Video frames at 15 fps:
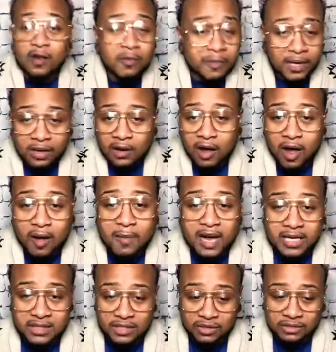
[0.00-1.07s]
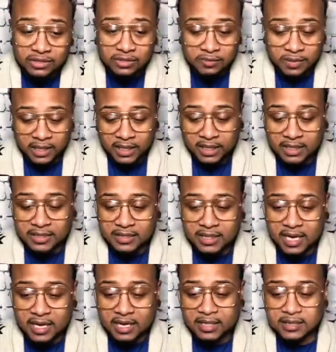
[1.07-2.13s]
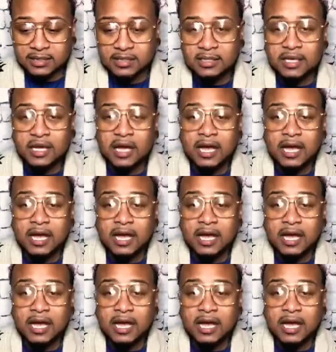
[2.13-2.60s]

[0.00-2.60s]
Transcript: me on all my social media sites.